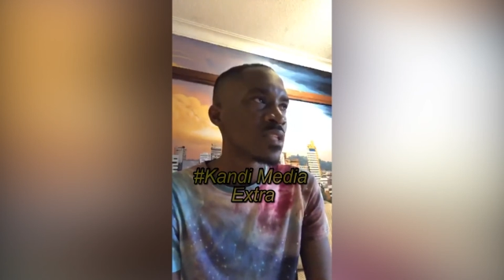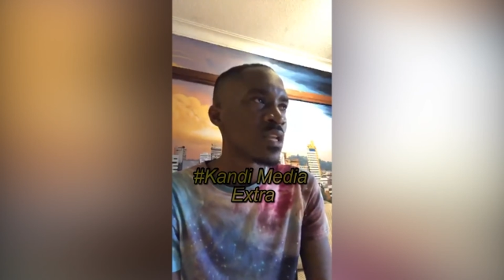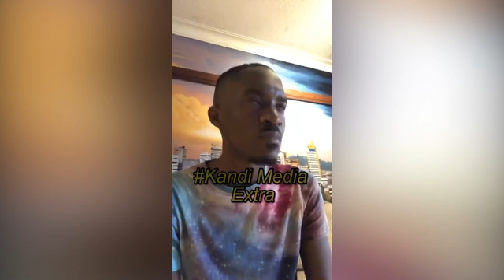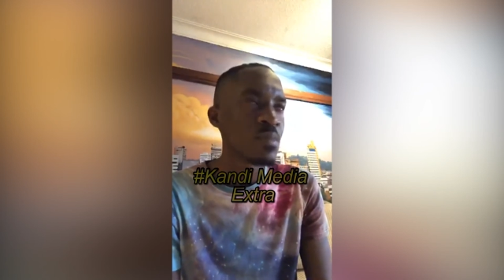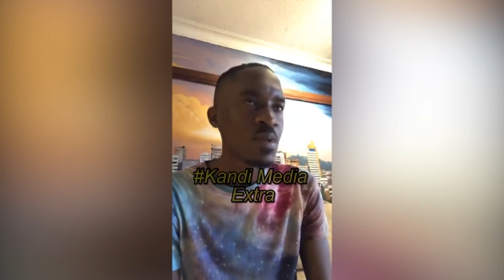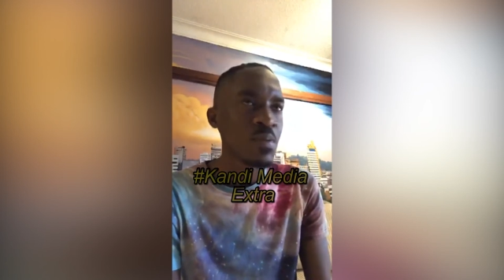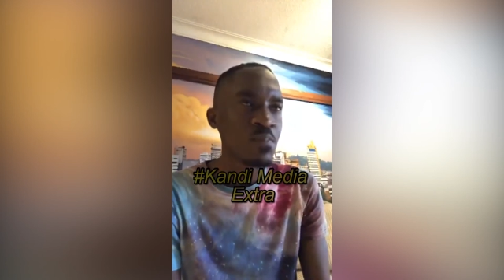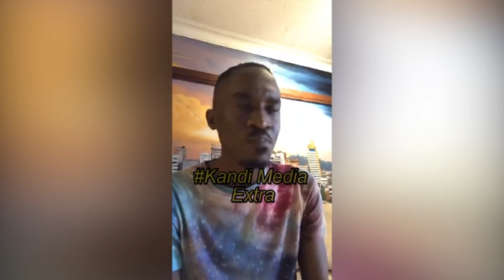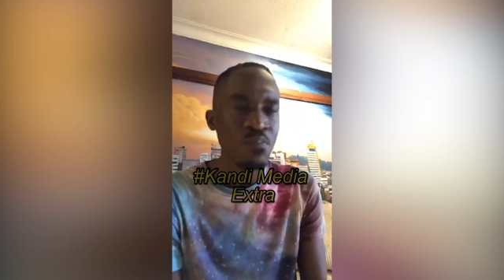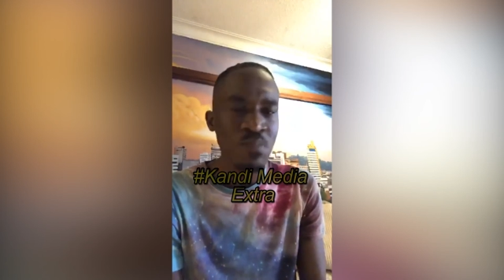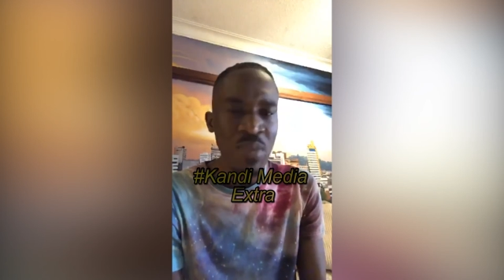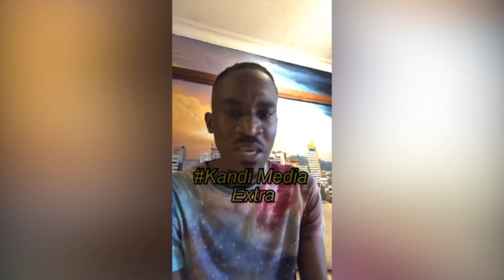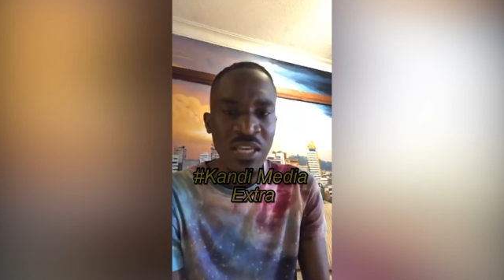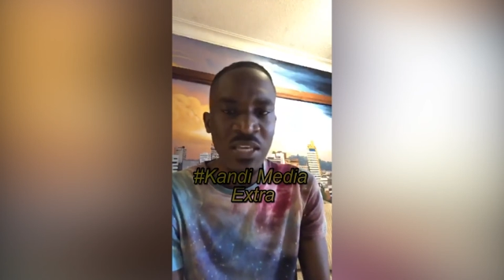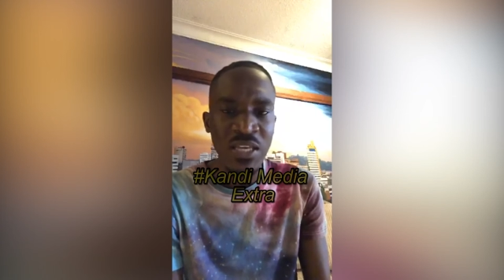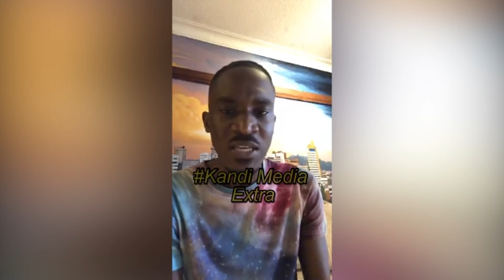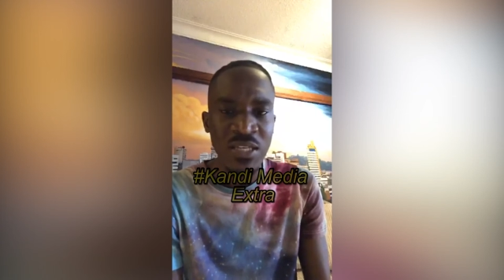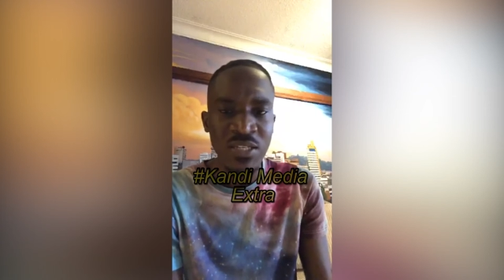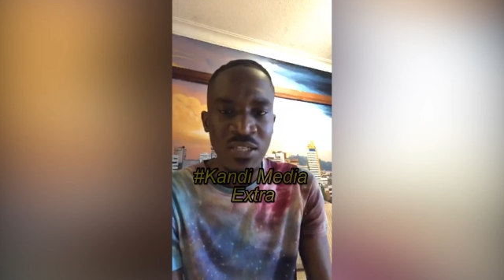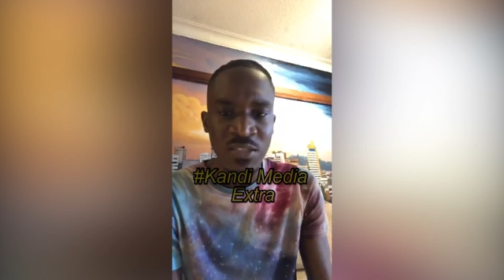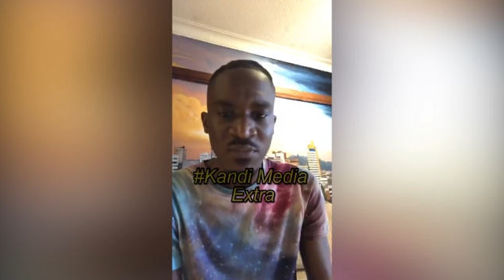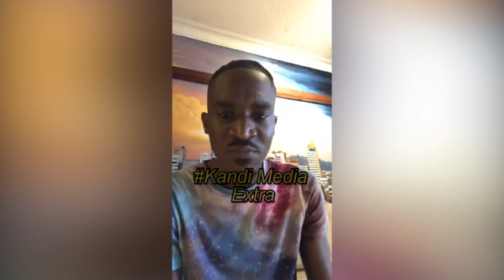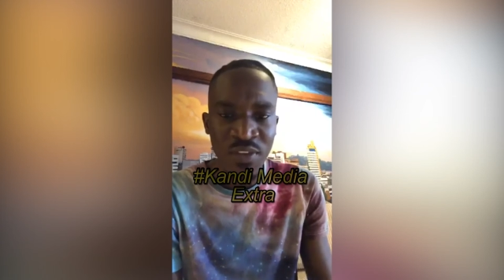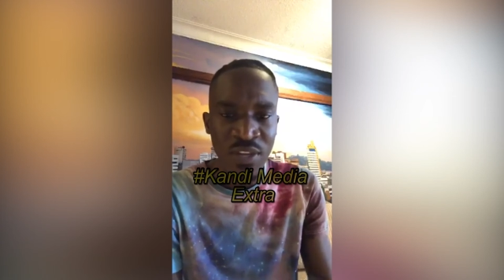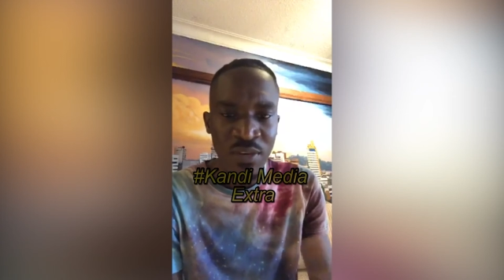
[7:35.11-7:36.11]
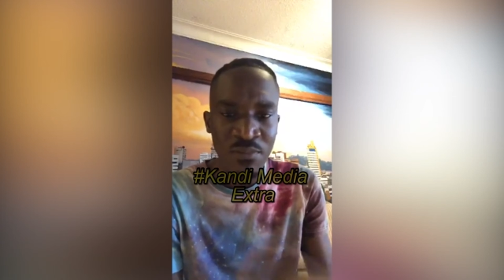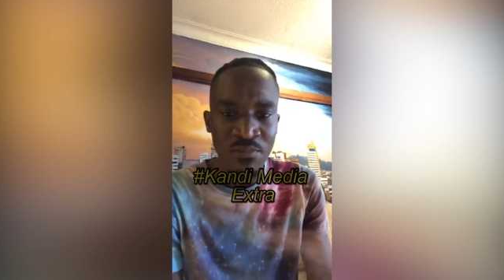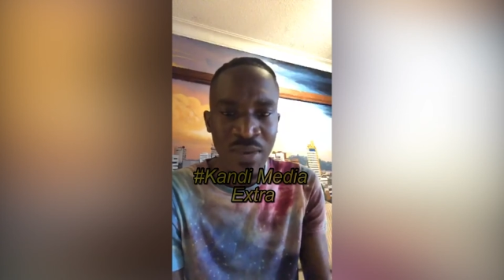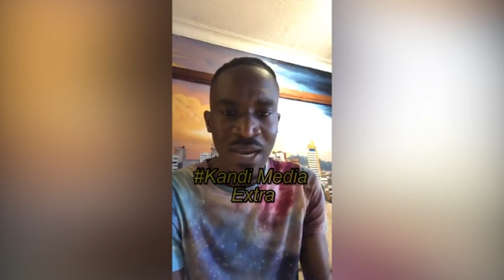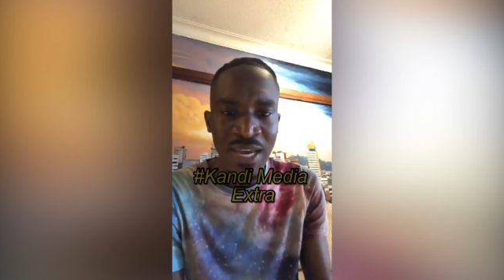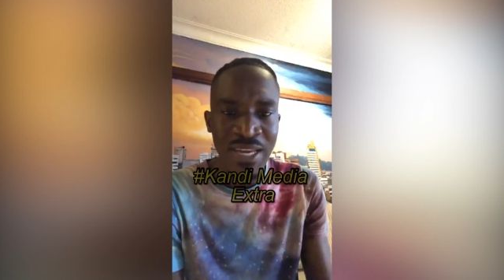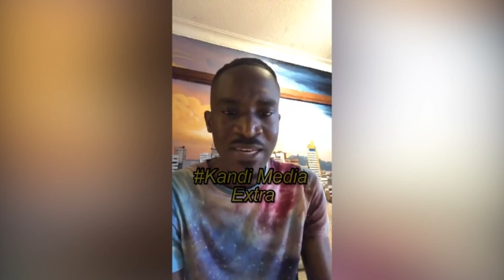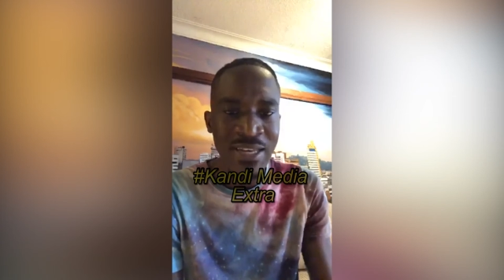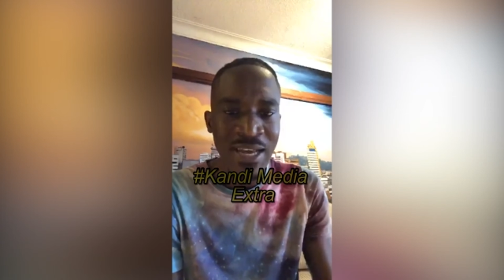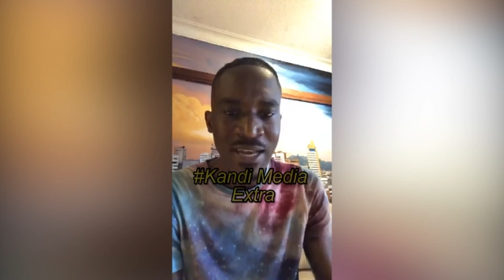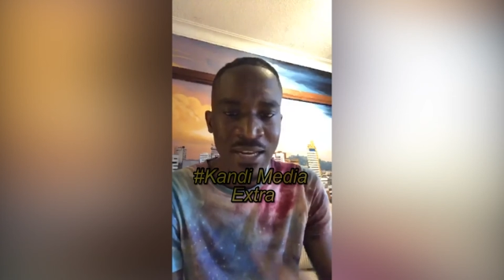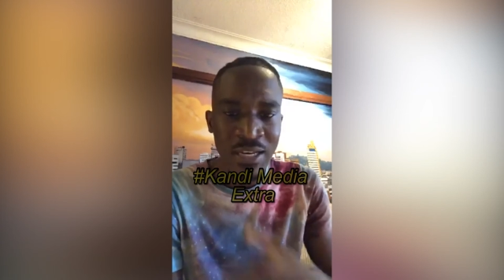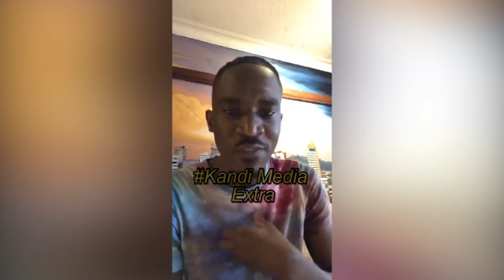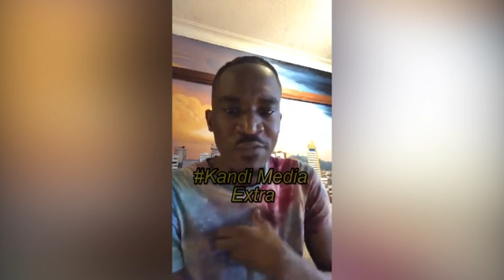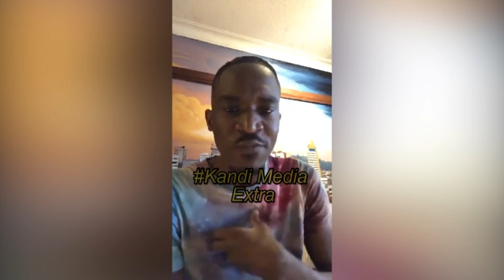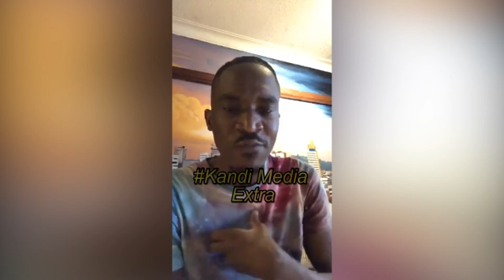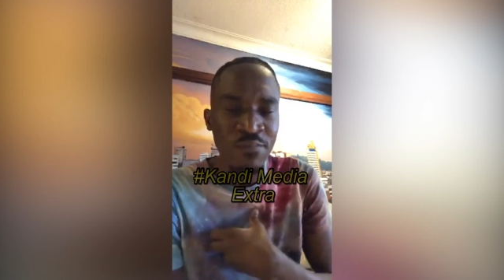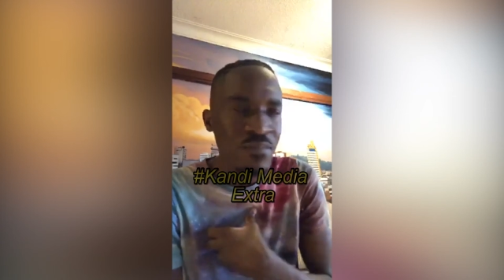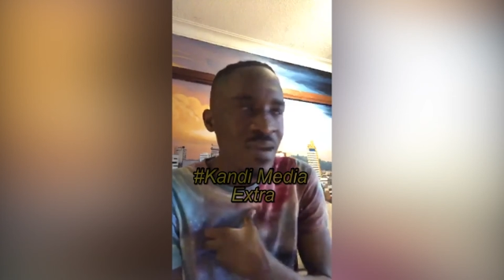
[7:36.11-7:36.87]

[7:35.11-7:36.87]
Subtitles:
let me make it even my dad.